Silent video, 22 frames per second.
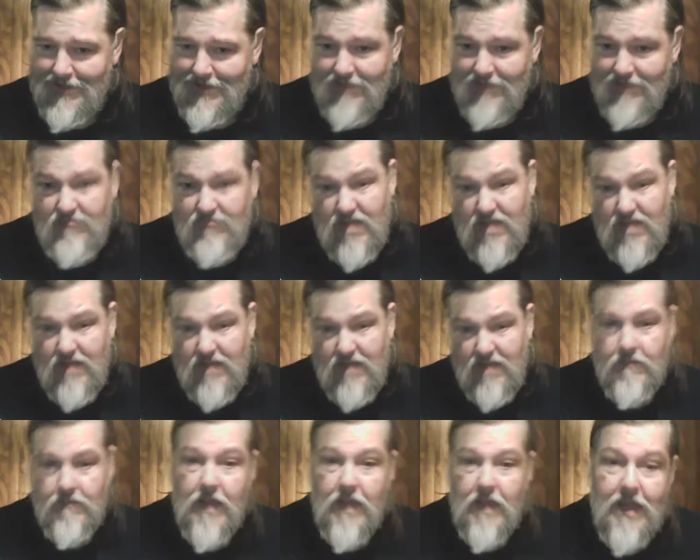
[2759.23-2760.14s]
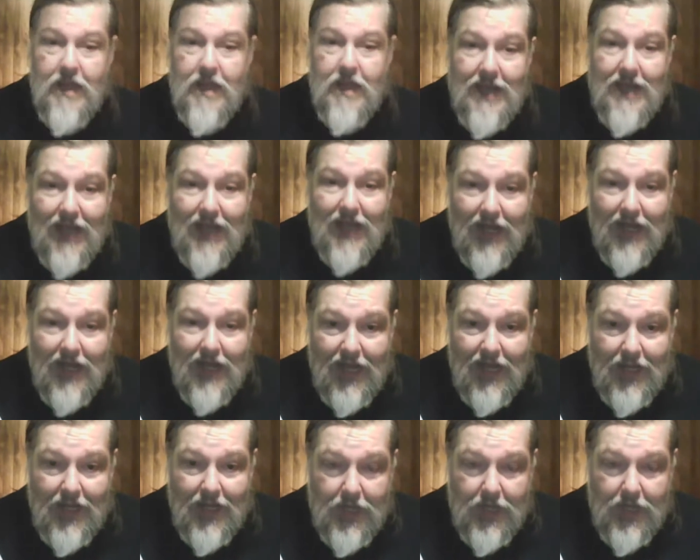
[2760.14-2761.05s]
Yeah.
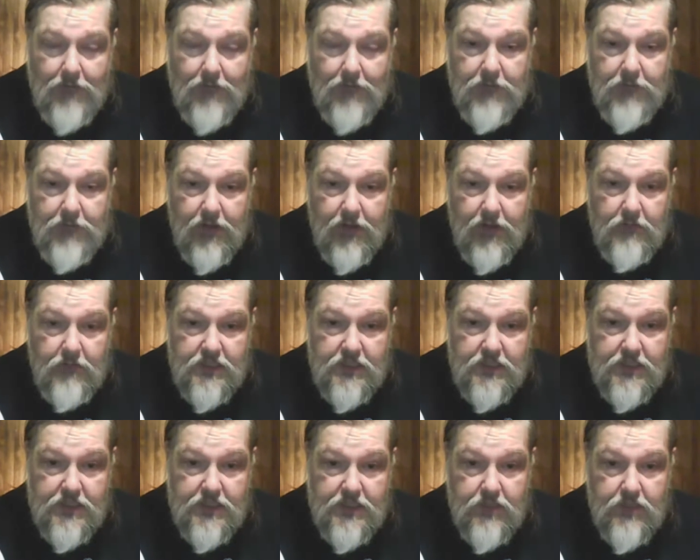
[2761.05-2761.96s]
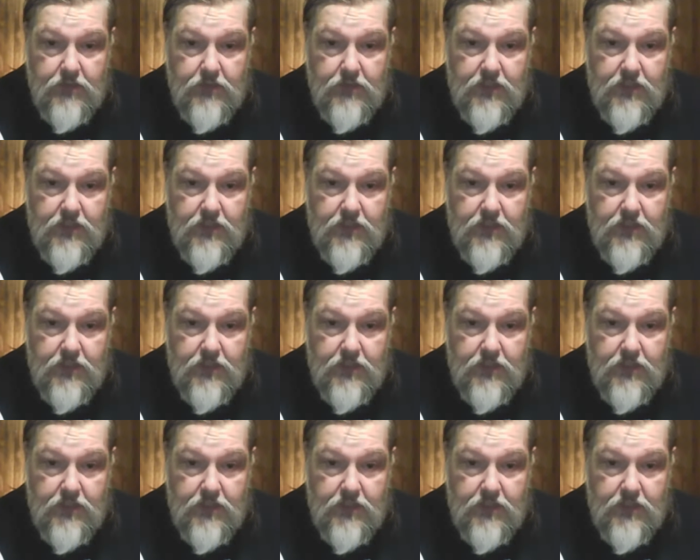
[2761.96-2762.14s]
9 p.m. ECU at